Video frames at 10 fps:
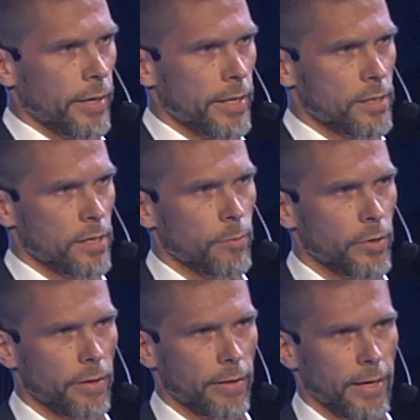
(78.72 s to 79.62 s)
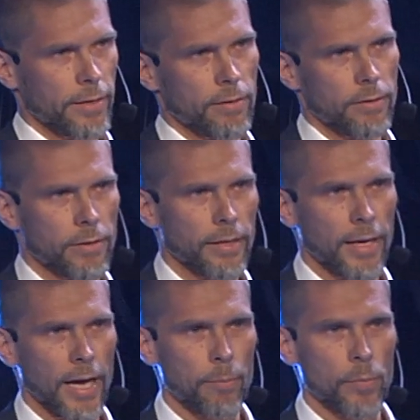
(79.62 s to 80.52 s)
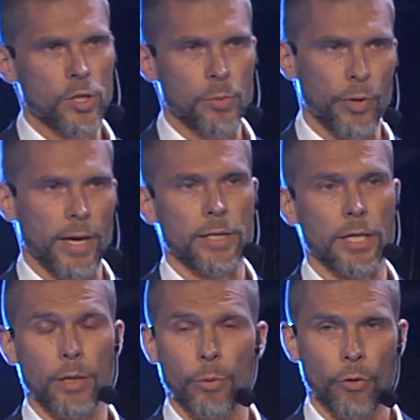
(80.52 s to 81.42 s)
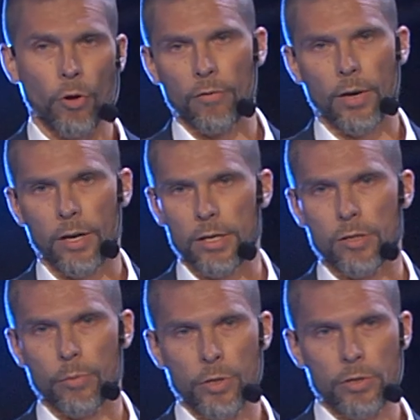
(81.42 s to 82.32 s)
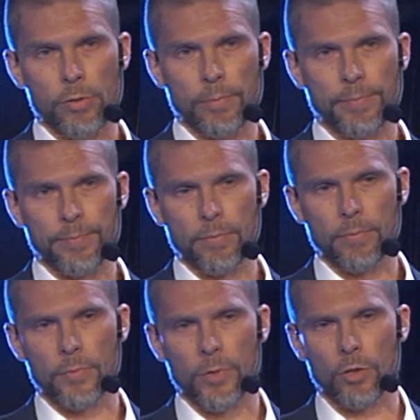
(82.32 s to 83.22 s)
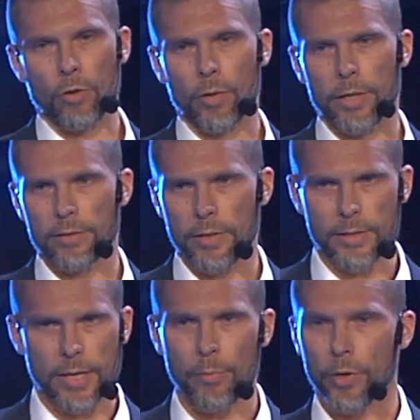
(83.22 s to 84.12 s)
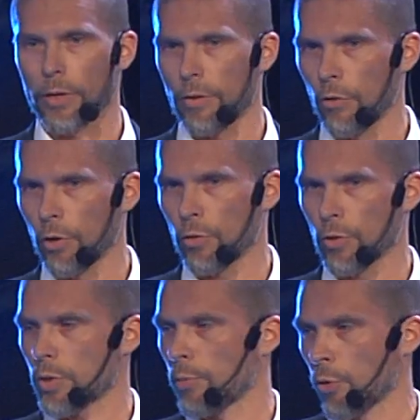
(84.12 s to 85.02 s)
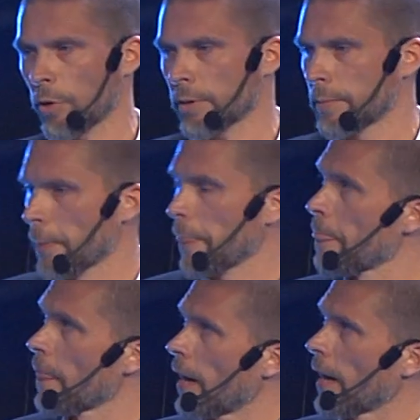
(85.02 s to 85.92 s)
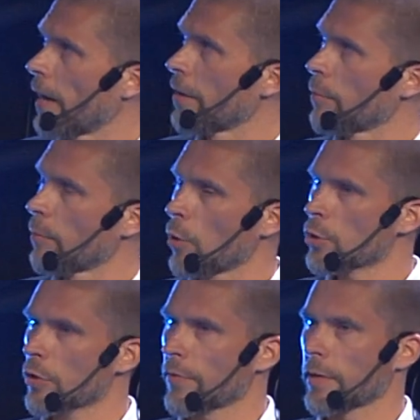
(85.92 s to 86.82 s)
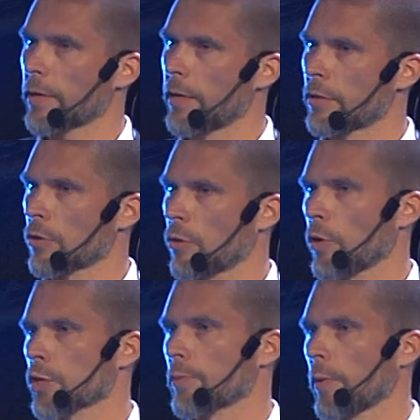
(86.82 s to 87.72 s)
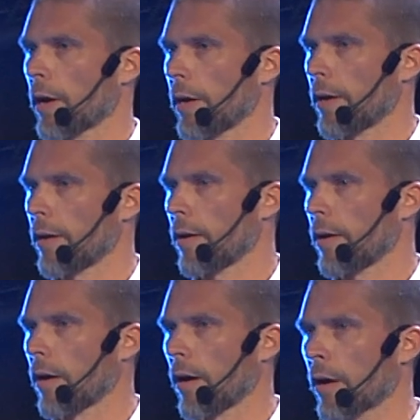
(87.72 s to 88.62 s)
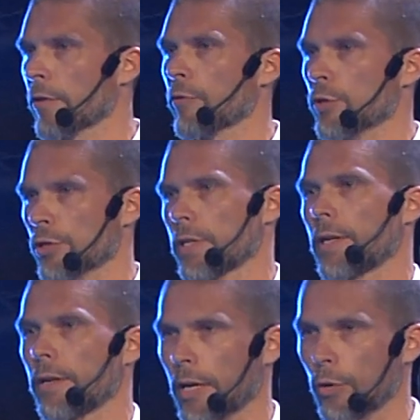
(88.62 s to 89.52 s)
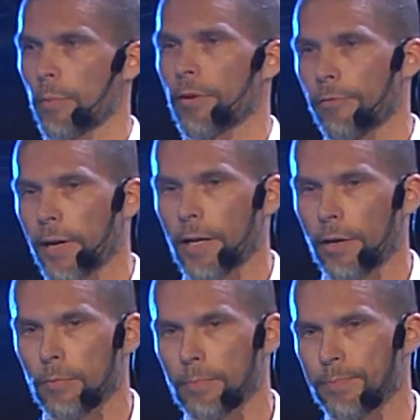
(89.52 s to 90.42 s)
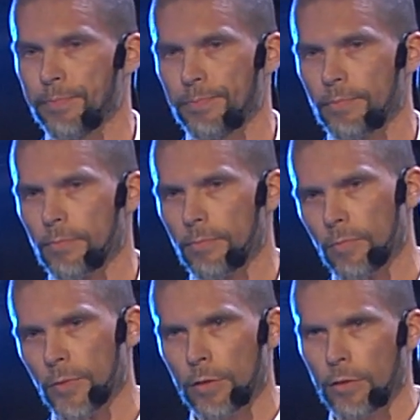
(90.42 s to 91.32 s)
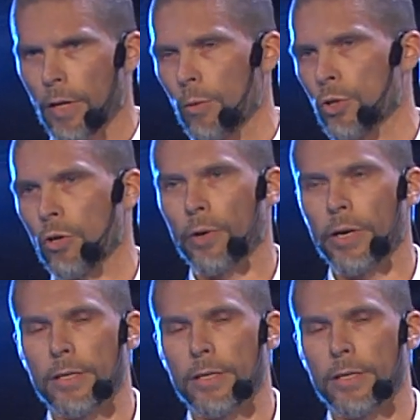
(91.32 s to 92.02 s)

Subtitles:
it's something that happens practically with all of our customers. So it's happening all across the board. And most of it is caused by unforeseen equipment failure. So that was already